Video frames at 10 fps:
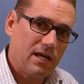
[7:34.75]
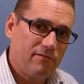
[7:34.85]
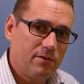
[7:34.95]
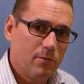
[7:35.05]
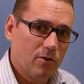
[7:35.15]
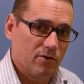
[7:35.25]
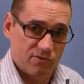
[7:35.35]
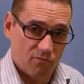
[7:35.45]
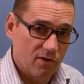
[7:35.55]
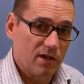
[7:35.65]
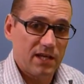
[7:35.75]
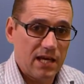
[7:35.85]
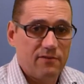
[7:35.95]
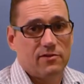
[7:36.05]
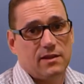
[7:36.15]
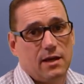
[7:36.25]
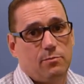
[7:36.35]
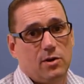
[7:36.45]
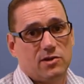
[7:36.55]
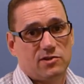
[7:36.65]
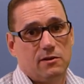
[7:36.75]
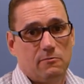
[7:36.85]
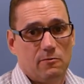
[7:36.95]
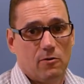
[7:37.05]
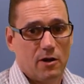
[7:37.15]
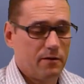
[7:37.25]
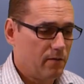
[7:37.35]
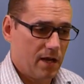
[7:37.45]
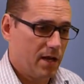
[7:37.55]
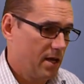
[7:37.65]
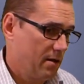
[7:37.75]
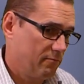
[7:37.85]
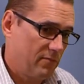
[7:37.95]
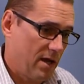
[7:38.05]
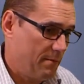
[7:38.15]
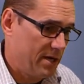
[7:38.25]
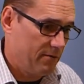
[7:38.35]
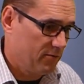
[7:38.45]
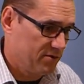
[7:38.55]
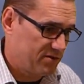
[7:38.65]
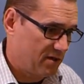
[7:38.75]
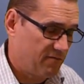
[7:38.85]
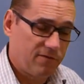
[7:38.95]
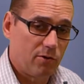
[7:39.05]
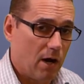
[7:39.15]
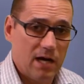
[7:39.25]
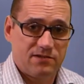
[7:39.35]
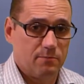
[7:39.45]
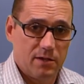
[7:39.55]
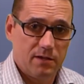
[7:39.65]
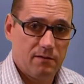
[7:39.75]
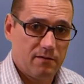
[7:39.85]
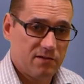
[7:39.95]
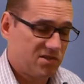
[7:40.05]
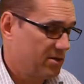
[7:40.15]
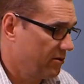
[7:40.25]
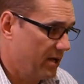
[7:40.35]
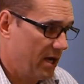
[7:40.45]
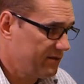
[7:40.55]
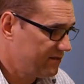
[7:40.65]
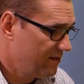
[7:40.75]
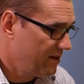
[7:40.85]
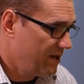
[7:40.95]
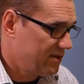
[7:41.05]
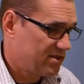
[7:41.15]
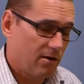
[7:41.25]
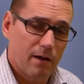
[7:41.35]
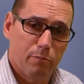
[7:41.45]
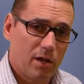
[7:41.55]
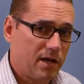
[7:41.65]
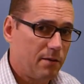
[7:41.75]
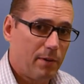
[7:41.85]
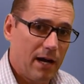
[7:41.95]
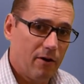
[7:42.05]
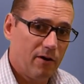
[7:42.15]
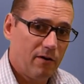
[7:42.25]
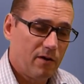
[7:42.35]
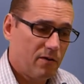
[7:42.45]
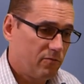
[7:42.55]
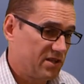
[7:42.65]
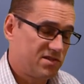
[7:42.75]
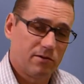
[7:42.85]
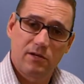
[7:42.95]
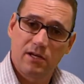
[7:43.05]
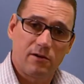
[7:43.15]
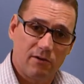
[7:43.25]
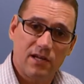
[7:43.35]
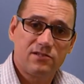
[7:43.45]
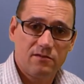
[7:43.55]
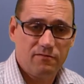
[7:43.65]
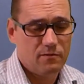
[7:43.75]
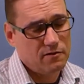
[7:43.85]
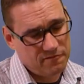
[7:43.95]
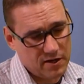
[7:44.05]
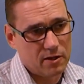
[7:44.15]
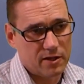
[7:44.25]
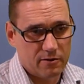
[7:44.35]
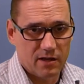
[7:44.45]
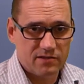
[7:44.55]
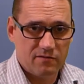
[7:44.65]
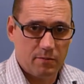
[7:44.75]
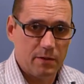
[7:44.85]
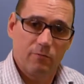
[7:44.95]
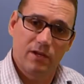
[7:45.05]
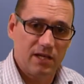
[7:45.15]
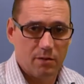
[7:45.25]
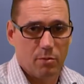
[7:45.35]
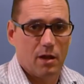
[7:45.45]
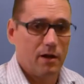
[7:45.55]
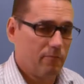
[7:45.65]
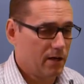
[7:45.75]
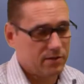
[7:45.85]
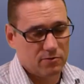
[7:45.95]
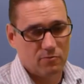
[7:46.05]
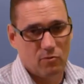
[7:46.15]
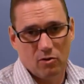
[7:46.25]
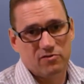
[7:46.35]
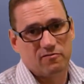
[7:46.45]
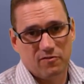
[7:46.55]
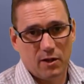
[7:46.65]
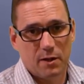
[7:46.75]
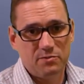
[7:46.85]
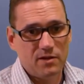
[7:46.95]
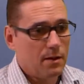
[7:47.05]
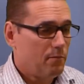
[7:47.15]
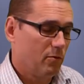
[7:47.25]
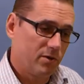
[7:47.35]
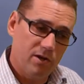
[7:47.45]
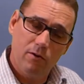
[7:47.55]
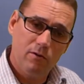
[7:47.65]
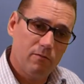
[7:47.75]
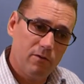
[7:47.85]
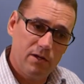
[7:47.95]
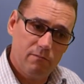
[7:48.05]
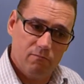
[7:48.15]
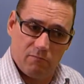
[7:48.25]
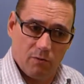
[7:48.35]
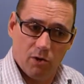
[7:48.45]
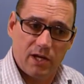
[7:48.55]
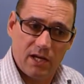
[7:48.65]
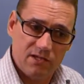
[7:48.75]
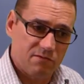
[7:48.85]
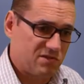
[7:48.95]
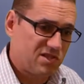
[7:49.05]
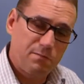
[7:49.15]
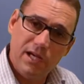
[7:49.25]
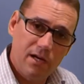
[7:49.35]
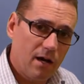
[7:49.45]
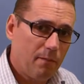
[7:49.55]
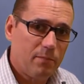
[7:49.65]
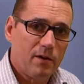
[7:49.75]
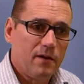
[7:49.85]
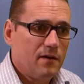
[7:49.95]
kV motors really gave it that punch that we wanted, and I mean, it flew awesomely. Still does. Still had plenty of power. You can still get aggressive, fairly aggressive. I mean, with a gimbal on it, we're not doing rolls and flips, but we were getting some speed up.